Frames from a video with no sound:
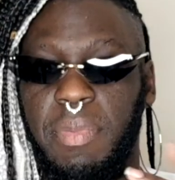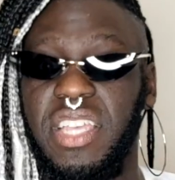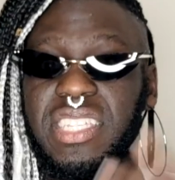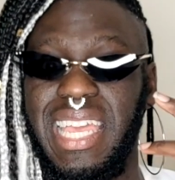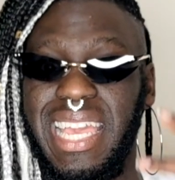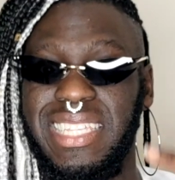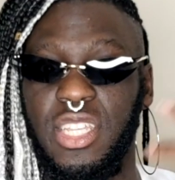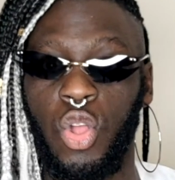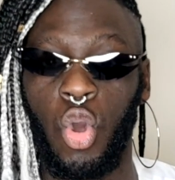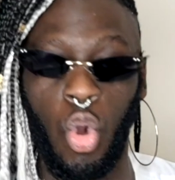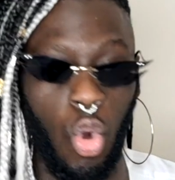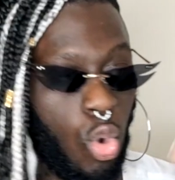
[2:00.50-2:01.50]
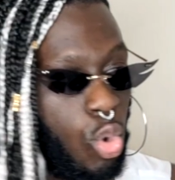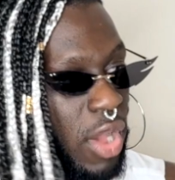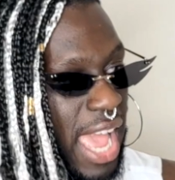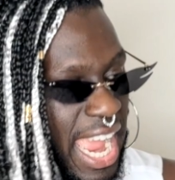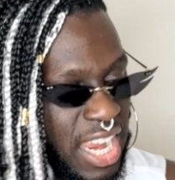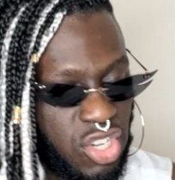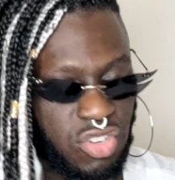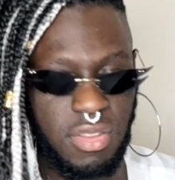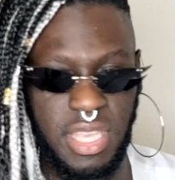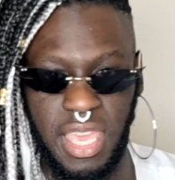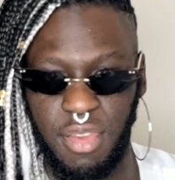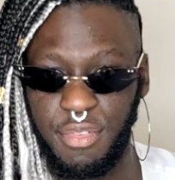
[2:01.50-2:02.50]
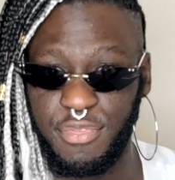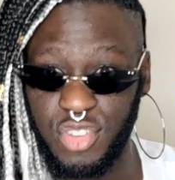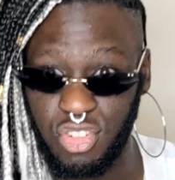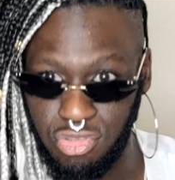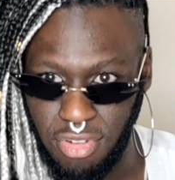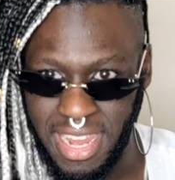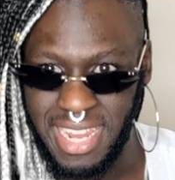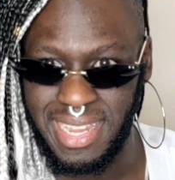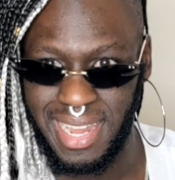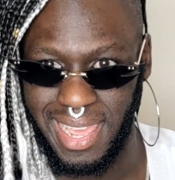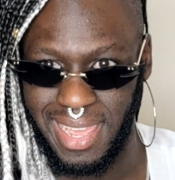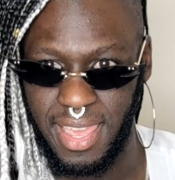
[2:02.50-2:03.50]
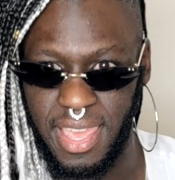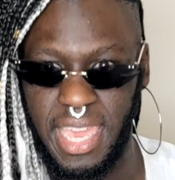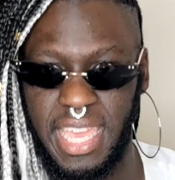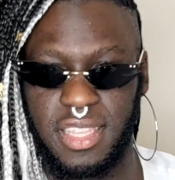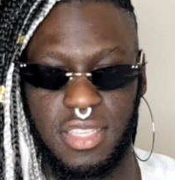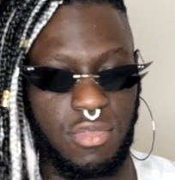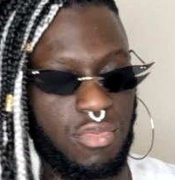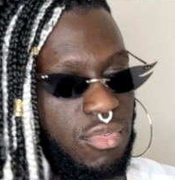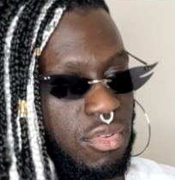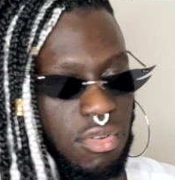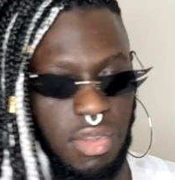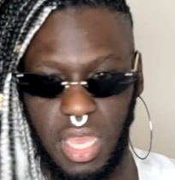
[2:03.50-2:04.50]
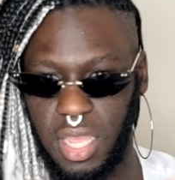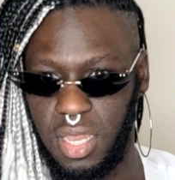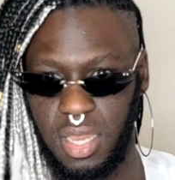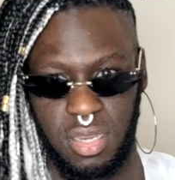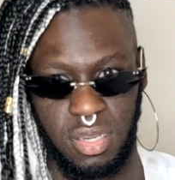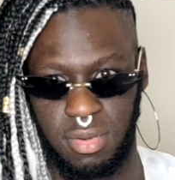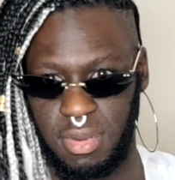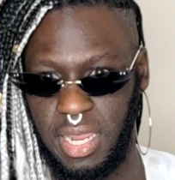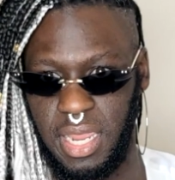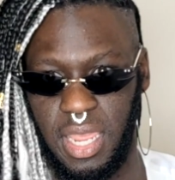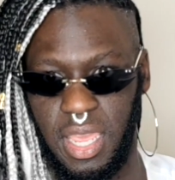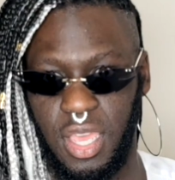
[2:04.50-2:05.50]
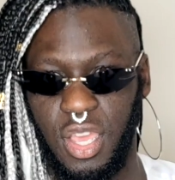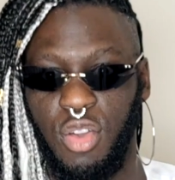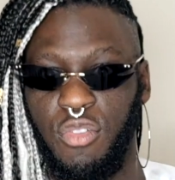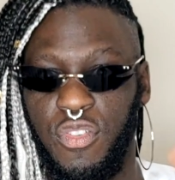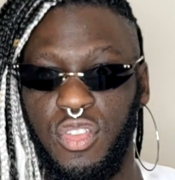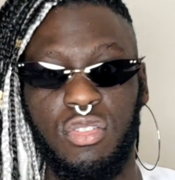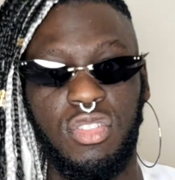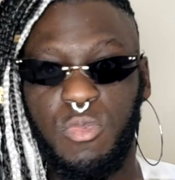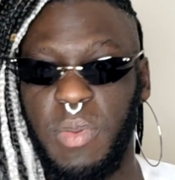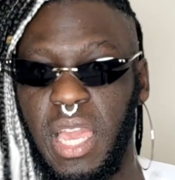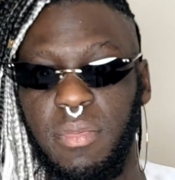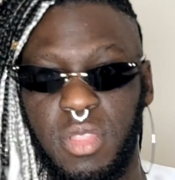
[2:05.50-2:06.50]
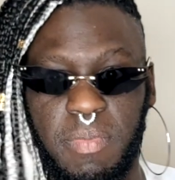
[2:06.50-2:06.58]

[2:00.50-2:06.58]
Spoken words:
because it is a whole extra year of training in this grueling industry for you to become